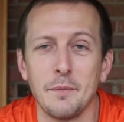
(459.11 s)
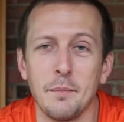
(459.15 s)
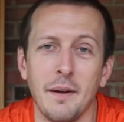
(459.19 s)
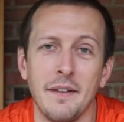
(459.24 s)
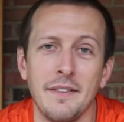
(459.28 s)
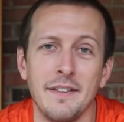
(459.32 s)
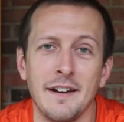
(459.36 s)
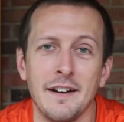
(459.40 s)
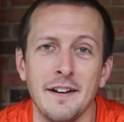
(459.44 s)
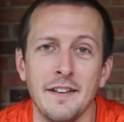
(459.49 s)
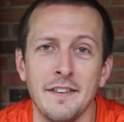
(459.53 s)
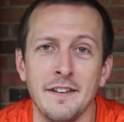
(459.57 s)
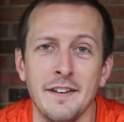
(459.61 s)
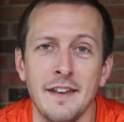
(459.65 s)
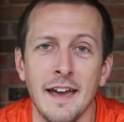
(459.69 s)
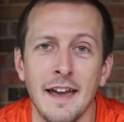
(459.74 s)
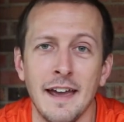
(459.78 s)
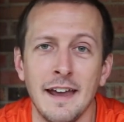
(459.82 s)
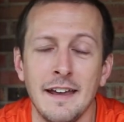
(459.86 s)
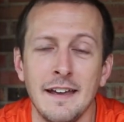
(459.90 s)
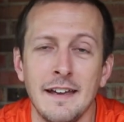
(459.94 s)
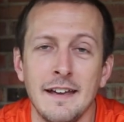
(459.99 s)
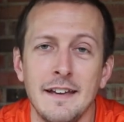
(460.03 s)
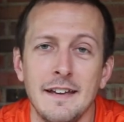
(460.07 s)
by the end of the
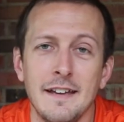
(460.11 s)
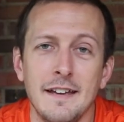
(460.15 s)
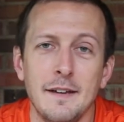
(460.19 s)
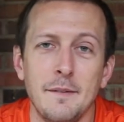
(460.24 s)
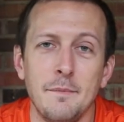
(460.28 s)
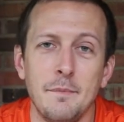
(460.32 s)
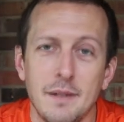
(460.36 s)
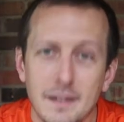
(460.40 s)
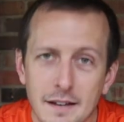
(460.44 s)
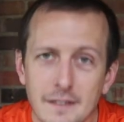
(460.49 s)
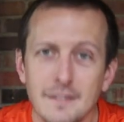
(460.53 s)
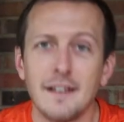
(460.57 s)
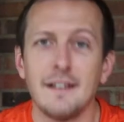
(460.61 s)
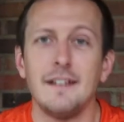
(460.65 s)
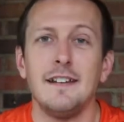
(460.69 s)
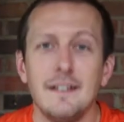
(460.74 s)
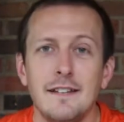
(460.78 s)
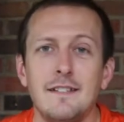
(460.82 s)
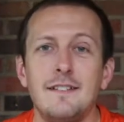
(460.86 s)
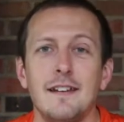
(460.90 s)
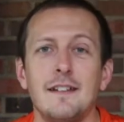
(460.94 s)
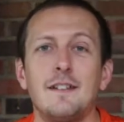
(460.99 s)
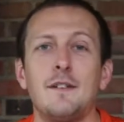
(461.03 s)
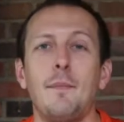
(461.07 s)
day because I
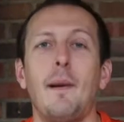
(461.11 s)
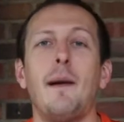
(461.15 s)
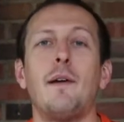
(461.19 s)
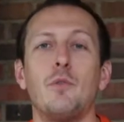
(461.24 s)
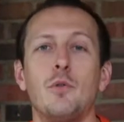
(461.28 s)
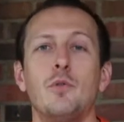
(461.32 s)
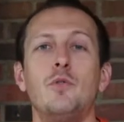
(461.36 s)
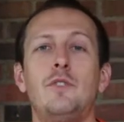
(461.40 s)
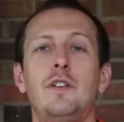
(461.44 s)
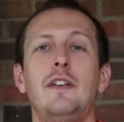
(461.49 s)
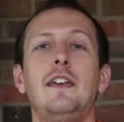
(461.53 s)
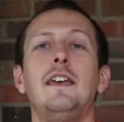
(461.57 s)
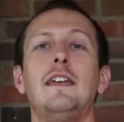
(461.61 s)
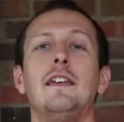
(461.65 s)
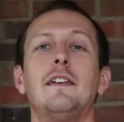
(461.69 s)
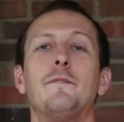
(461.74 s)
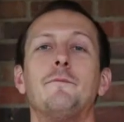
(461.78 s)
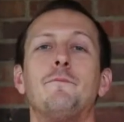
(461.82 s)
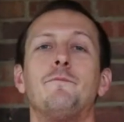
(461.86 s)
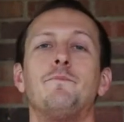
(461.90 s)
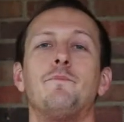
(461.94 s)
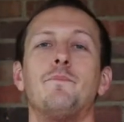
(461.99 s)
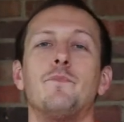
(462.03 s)
didn't stick to my routine.